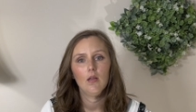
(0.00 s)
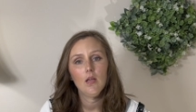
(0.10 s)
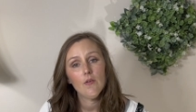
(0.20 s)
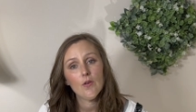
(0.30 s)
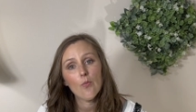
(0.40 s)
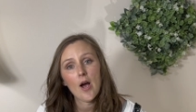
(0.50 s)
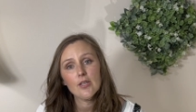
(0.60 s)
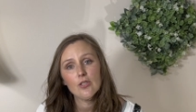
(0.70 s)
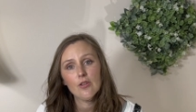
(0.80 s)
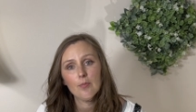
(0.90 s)
If you
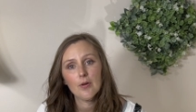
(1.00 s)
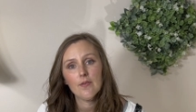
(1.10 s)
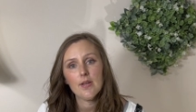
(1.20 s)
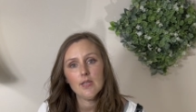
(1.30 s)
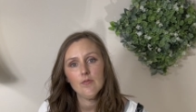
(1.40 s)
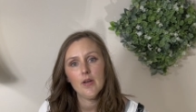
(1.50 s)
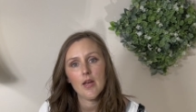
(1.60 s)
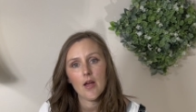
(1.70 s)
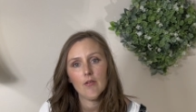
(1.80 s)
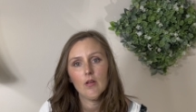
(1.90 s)
watched the previous
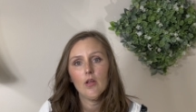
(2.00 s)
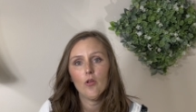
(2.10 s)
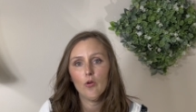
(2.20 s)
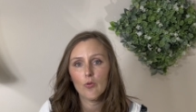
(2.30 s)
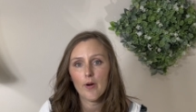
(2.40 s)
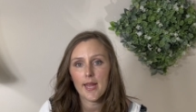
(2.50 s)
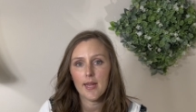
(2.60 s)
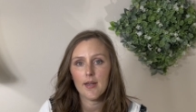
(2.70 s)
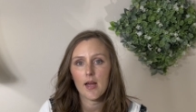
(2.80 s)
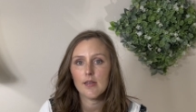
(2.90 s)
video, you'll
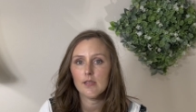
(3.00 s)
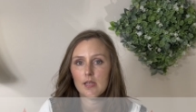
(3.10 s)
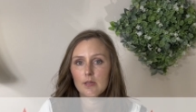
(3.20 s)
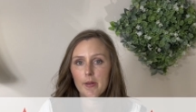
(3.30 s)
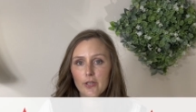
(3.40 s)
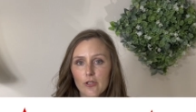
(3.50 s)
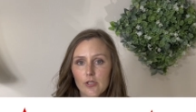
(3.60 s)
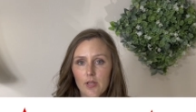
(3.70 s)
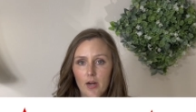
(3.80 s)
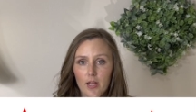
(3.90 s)
recognize these pictures
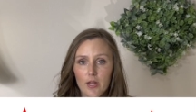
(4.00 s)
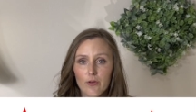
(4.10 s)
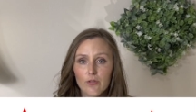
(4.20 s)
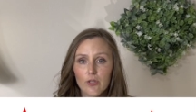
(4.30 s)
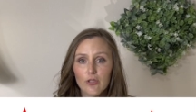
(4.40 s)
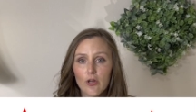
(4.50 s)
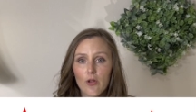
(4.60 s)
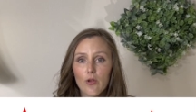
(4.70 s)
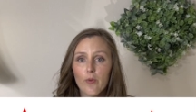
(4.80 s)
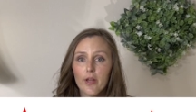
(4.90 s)
that I used to show
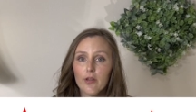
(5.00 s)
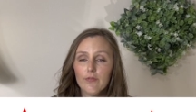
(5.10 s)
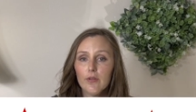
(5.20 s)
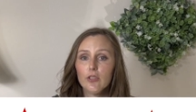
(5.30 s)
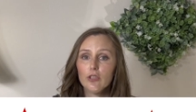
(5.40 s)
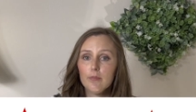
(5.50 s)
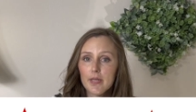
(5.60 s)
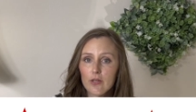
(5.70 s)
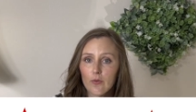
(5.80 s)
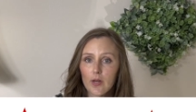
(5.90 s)
you what your foot should be
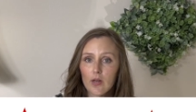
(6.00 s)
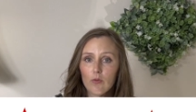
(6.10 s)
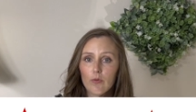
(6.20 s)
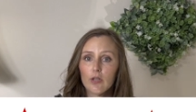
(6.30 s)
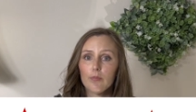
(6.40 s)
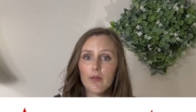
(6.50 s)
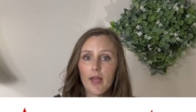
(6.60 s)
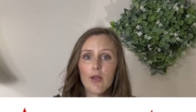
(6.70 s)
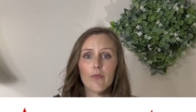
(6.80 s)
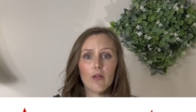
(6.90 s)
doing when you're
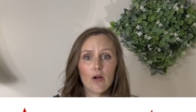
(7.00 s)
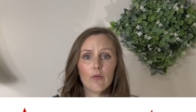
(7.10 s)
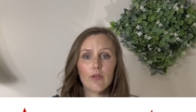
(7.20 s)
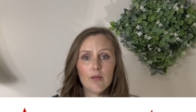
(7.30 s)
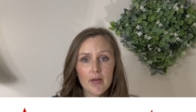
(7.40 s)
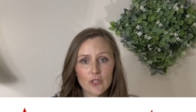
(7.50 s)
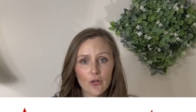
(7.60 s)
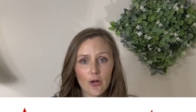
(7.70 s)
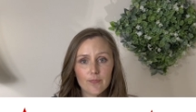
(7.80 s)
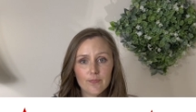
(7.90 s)
playing along with the
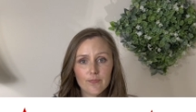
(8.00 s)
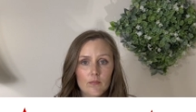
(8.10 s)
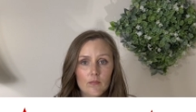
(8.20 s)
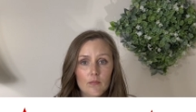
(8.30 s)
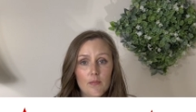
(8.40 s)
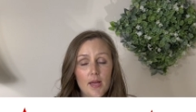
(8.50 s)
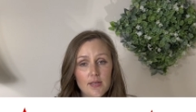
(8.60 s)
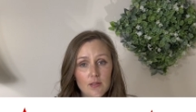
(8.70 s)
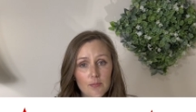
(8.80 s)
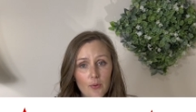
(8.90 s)
metronome.
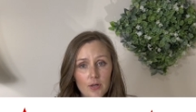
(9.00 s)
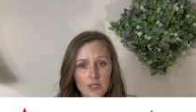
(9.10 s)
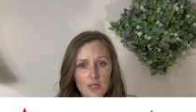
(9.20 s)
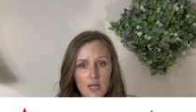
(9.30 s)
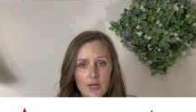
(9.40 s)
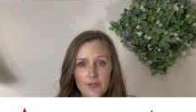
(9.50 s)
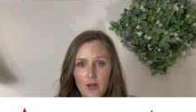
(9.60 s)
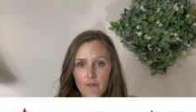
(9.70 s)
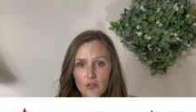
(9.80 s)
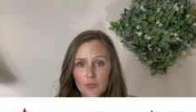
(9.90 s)
It's important to get as
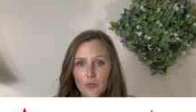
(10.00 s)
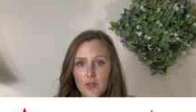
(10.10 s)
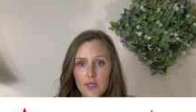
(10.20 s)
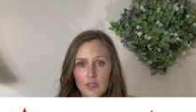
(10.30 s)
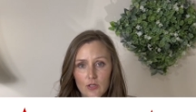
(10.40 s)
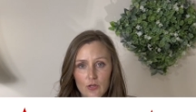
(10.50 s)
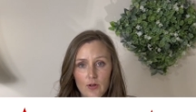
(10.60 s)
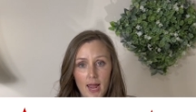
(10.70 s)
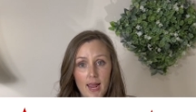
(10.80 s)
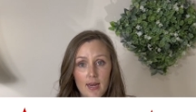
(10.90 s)
comfortable with this as you
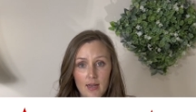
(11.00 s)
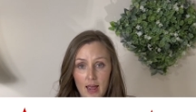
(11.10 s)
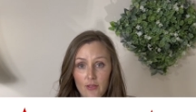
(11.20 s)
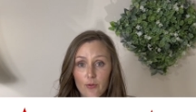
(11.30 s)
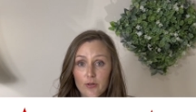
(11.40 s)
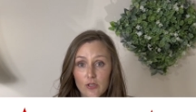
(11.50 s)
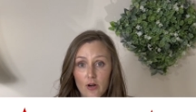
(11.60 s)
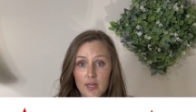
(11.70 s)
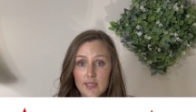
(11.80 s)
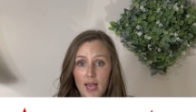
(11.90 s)
can now that we're
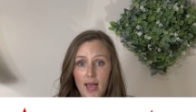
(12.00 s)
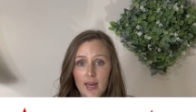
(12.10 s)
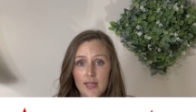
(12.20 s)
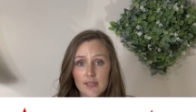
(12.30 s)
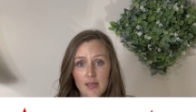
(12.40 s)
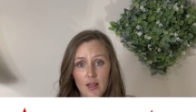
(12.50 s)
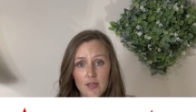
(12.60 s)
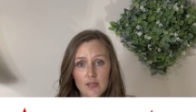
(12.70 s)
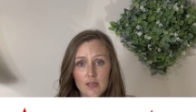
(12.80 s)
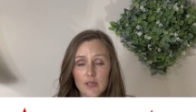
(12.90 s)
starting to add in
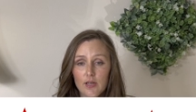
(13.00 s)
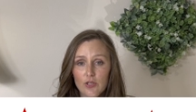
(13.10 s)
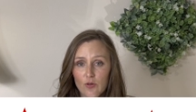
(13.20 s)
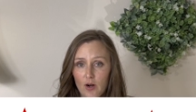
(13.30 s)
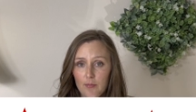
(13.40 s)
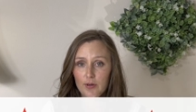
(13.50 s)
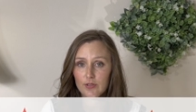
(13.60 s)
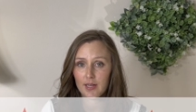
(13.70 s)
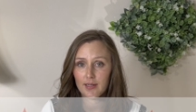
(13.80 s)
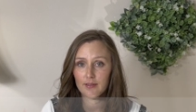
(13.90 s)
silences into our
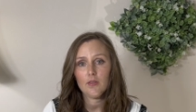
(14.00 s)
music.